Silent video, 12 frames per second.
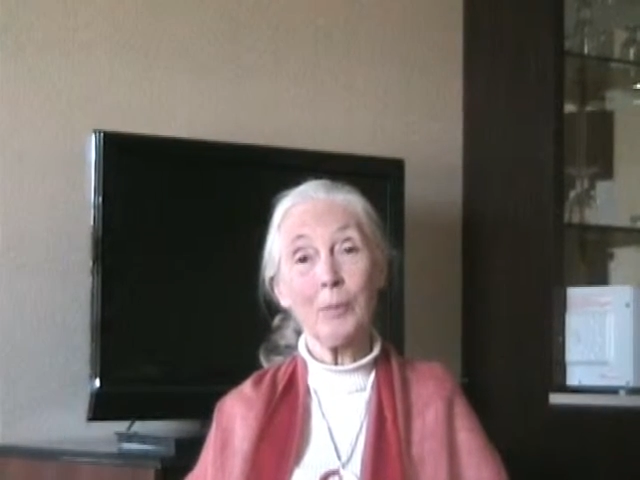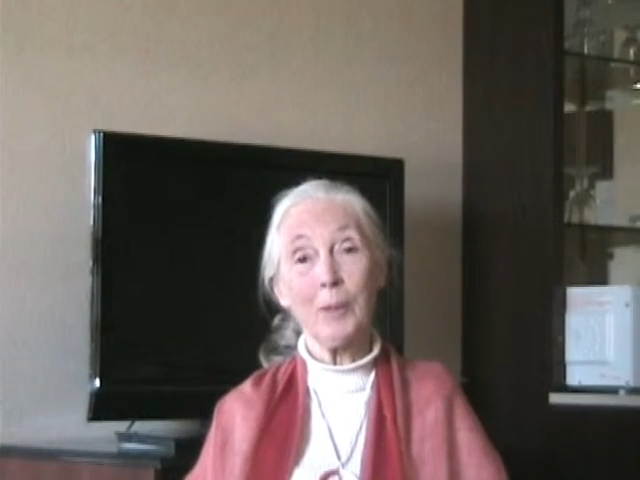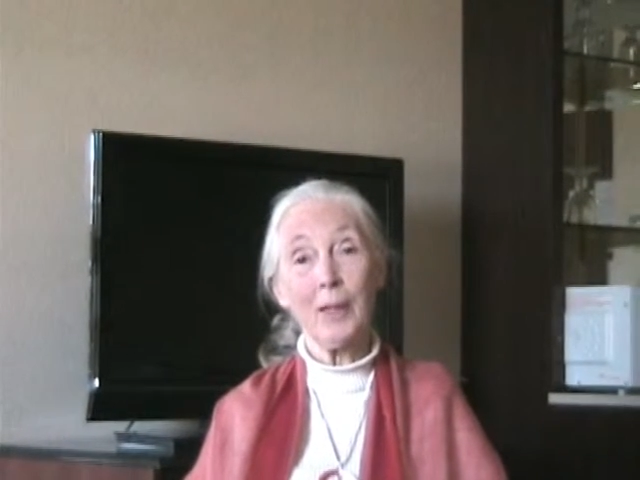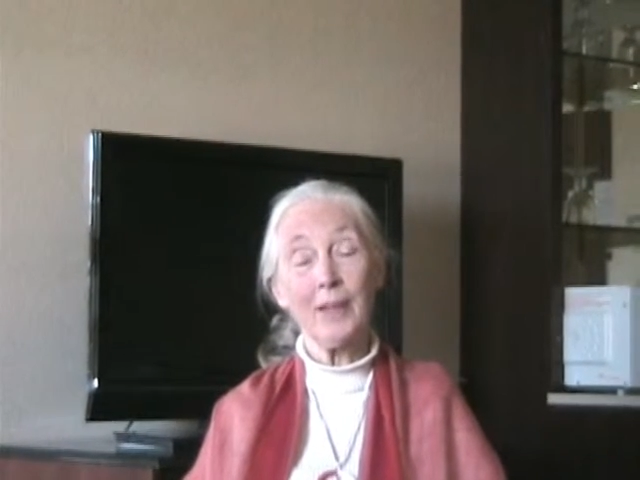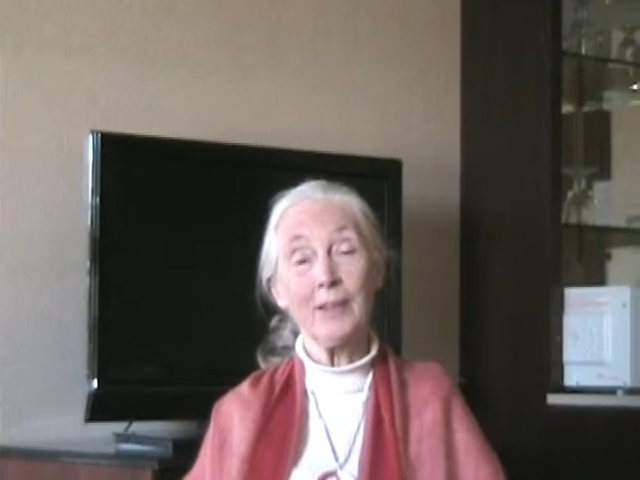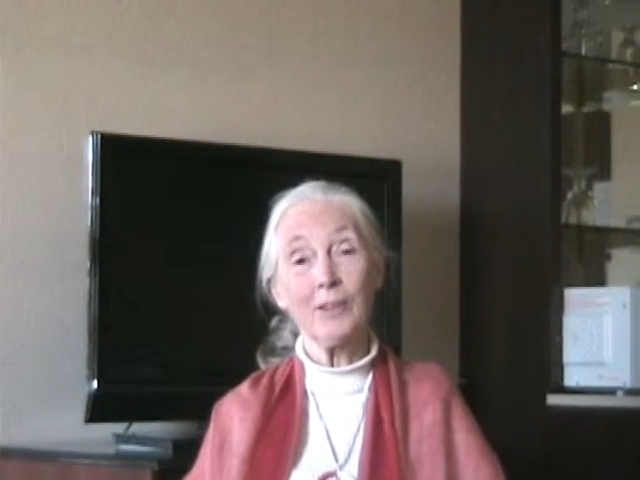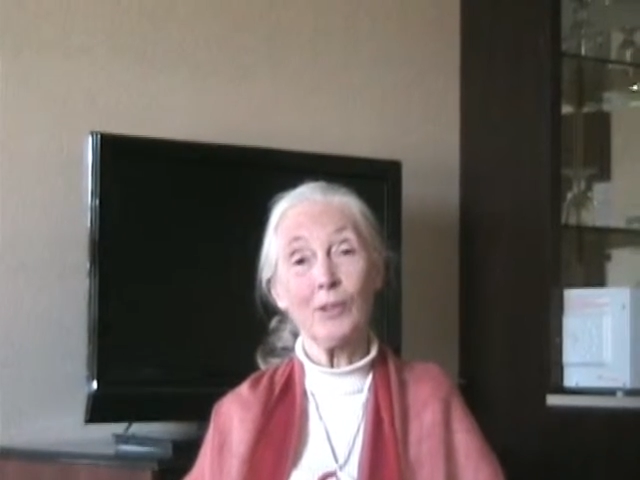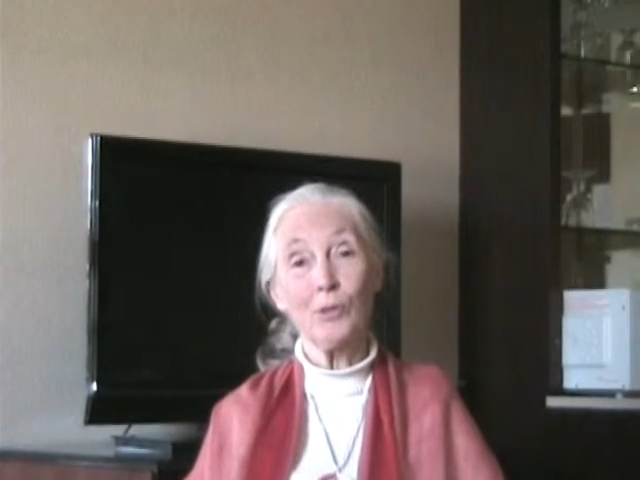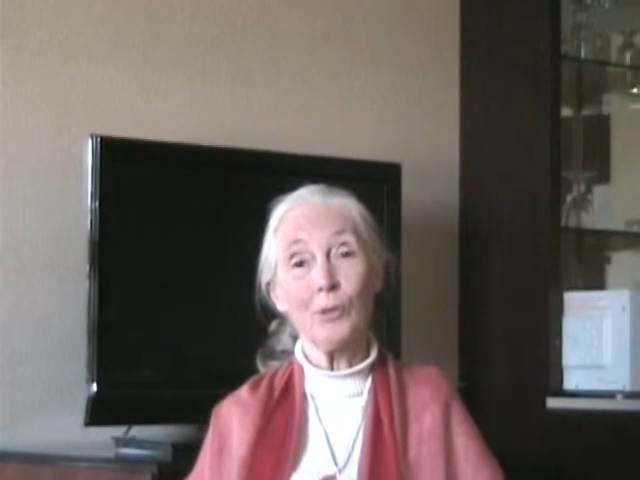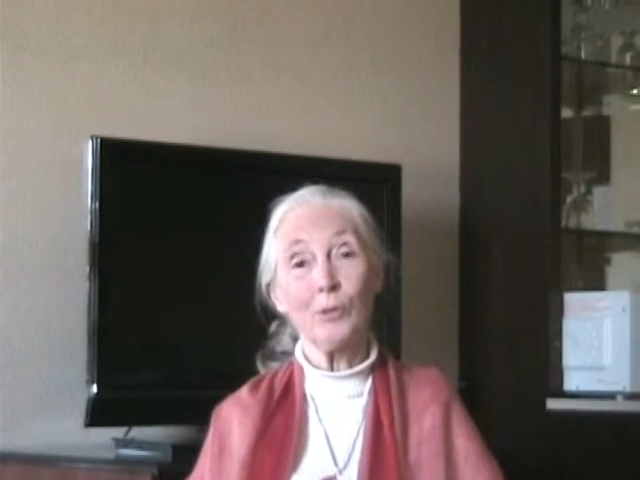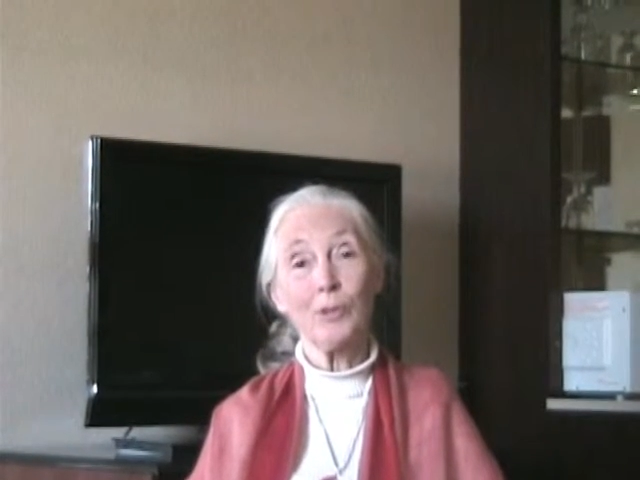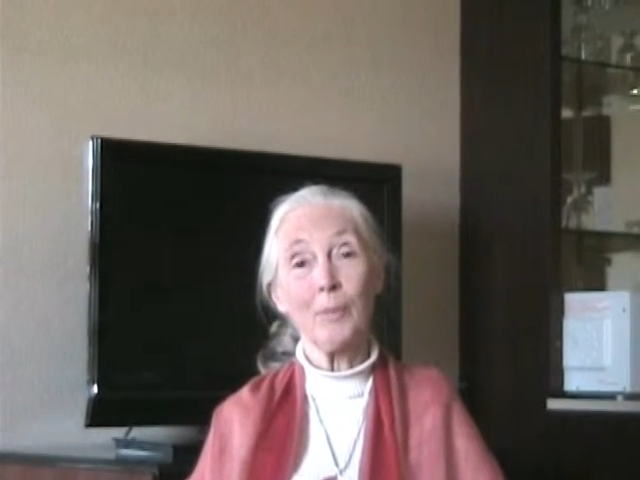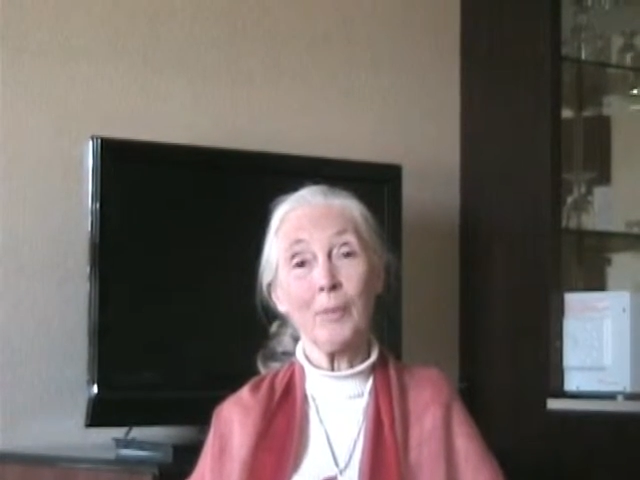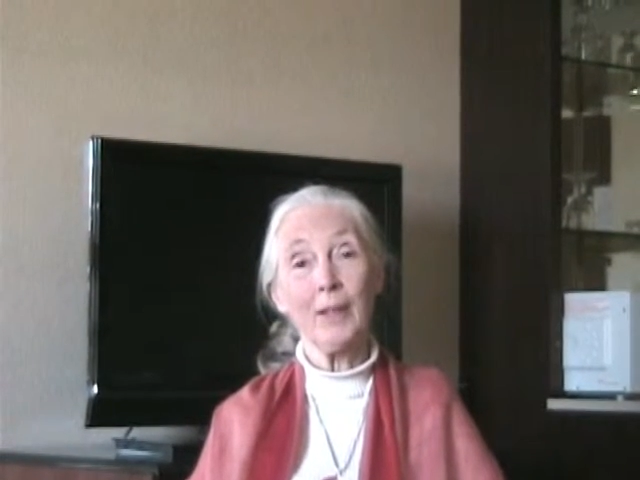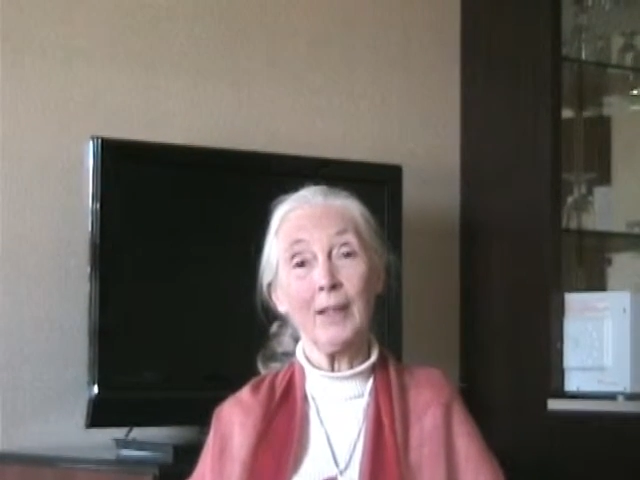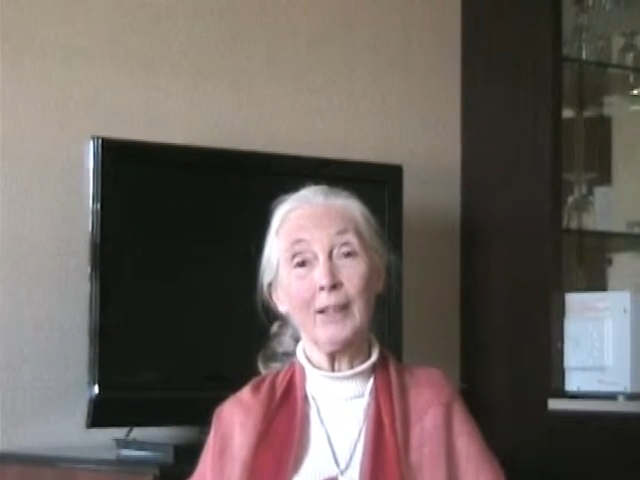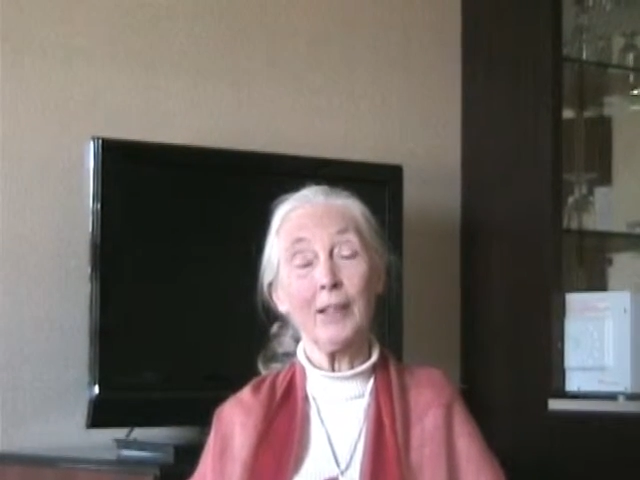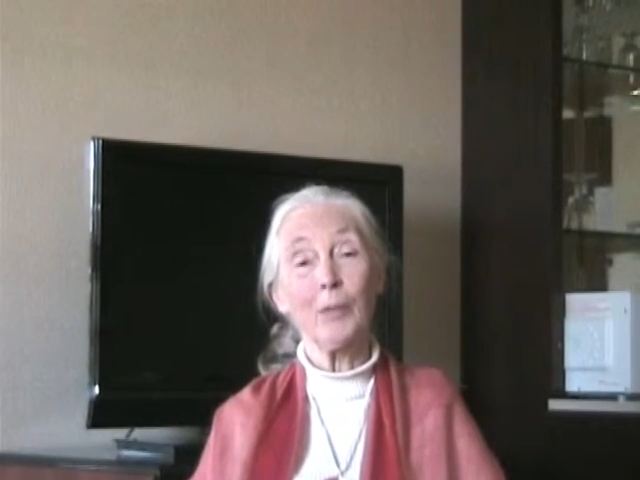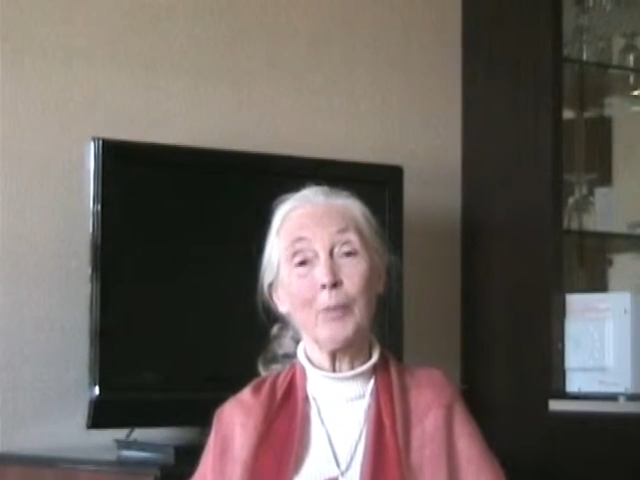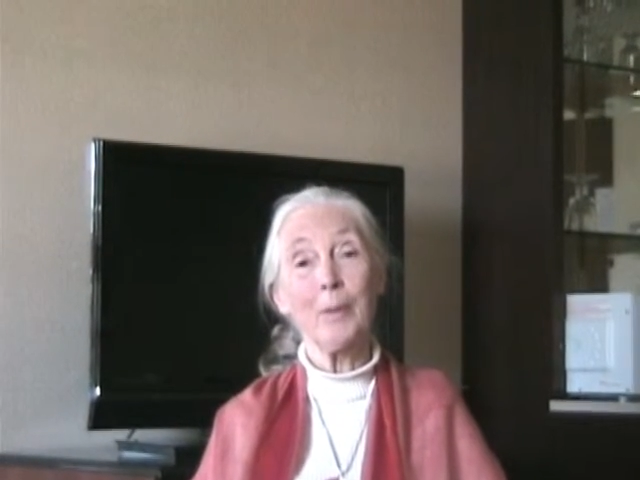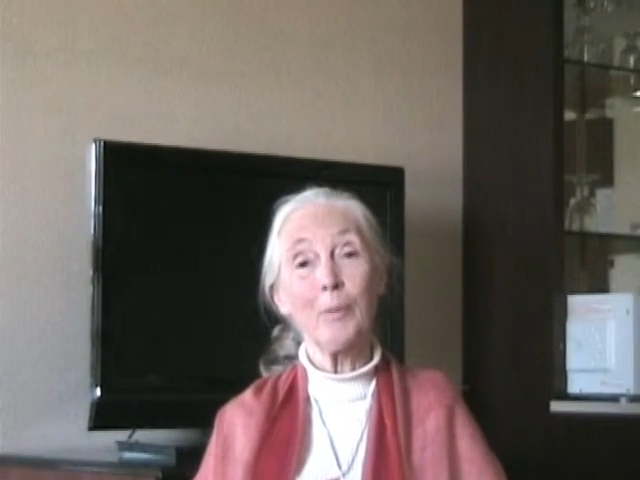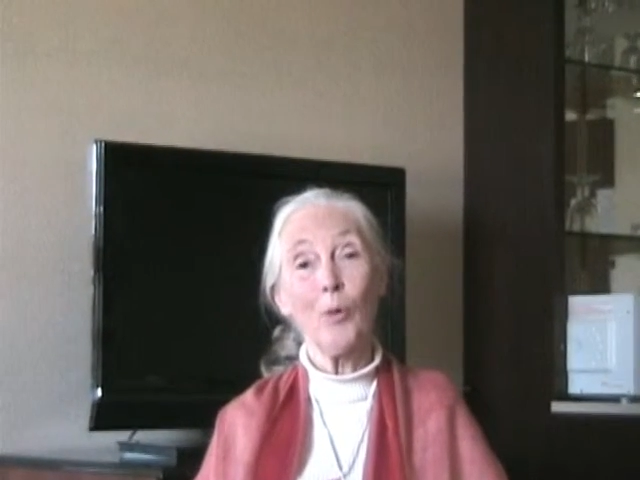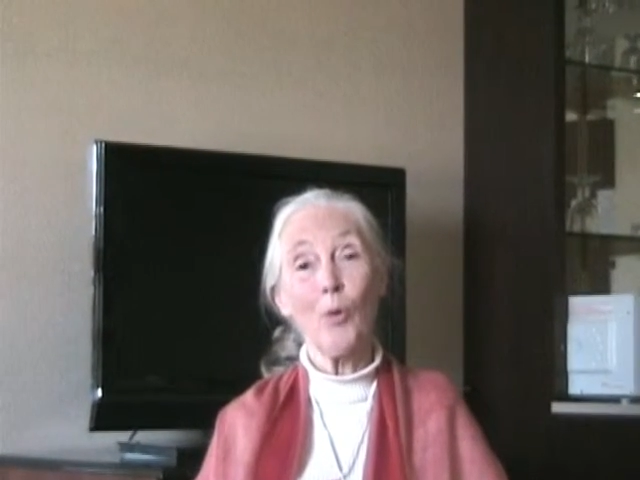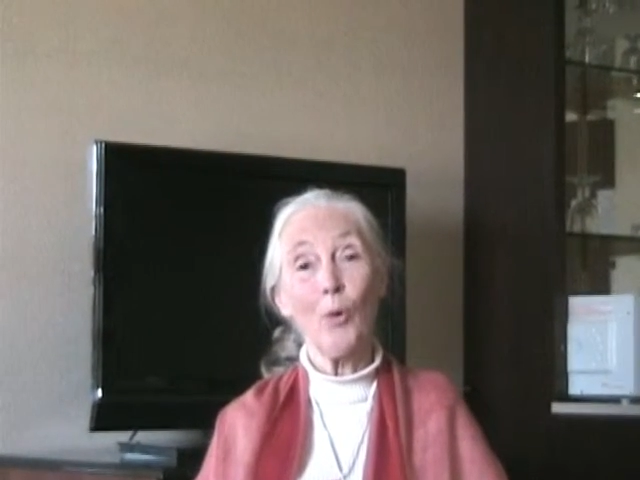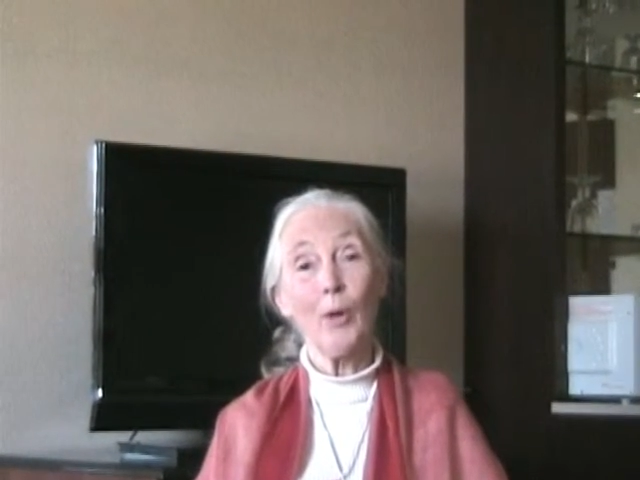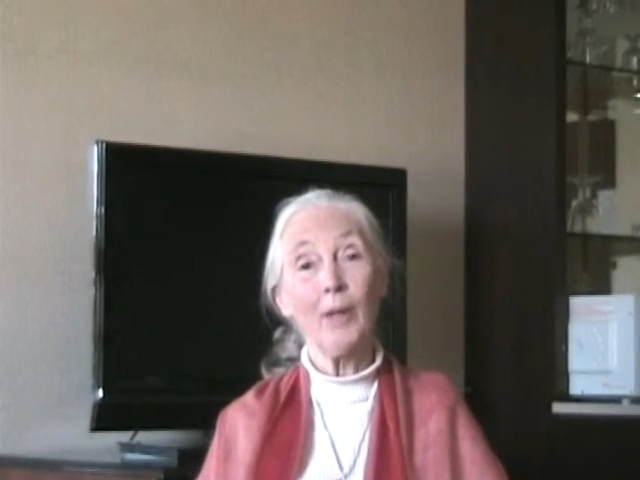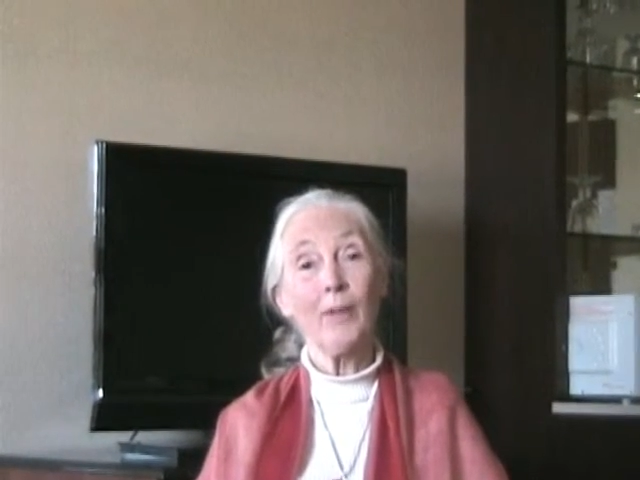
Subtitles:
began to do something a little bit more